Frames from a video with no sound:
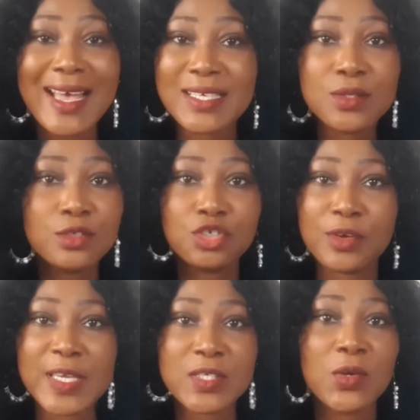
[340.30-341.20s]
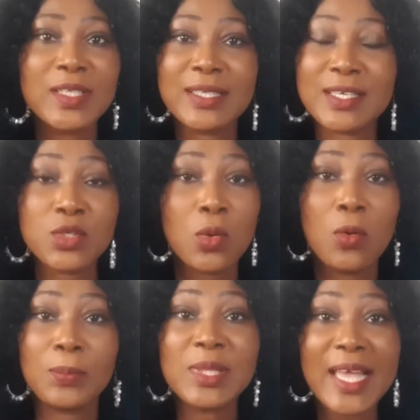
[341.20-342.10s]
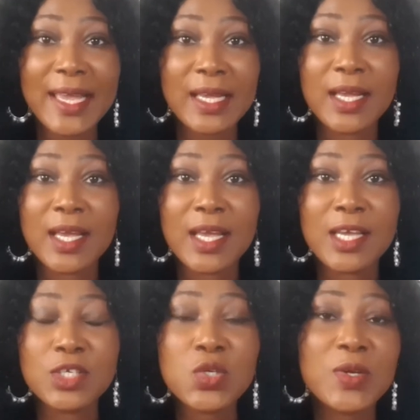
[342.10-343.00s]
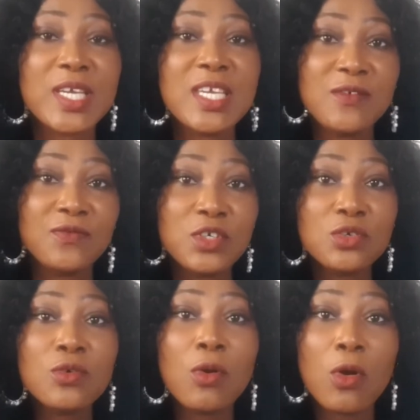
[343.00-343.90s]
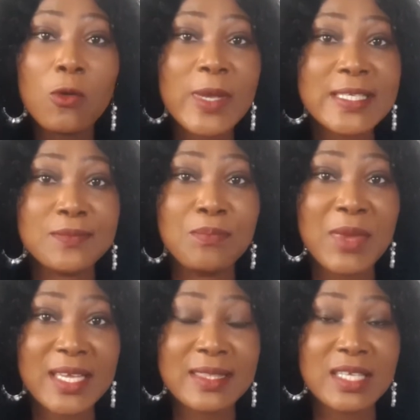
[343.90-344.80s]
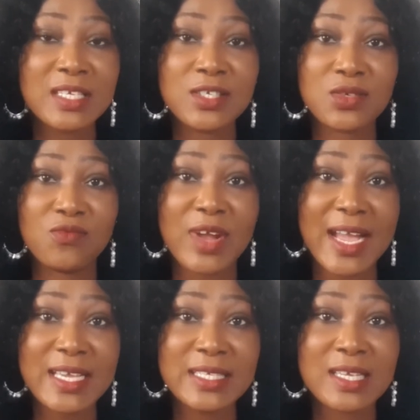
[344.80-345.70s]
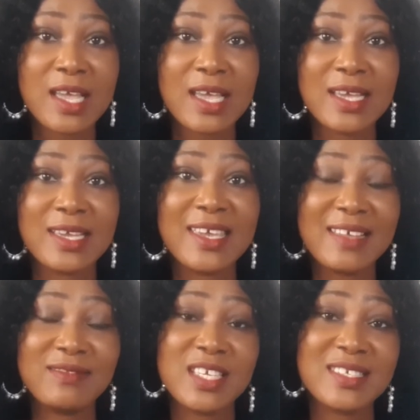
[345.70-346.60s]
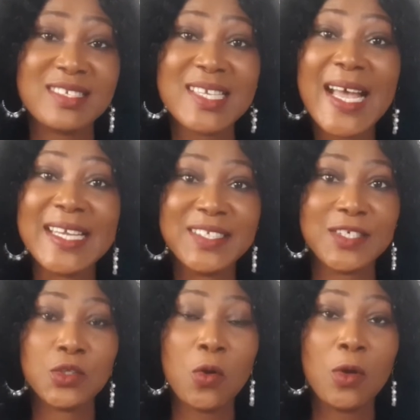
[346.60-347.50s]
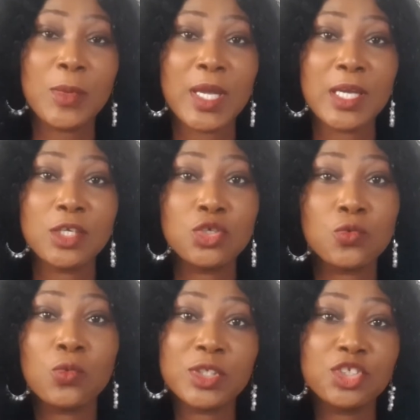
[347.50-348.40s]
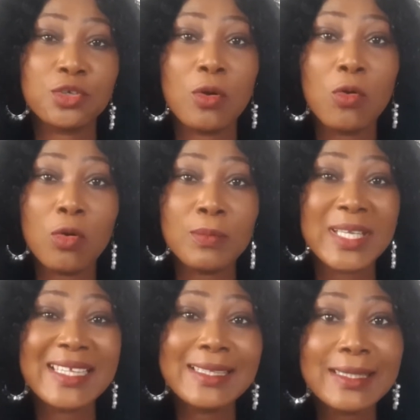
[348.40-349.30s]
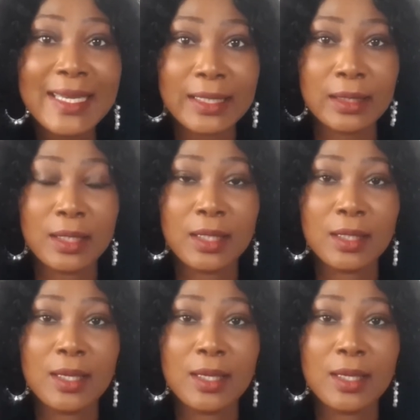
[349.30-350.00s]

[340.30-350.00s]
he has no choice other than to comply so if you always make things right get things tidied up you want your home clean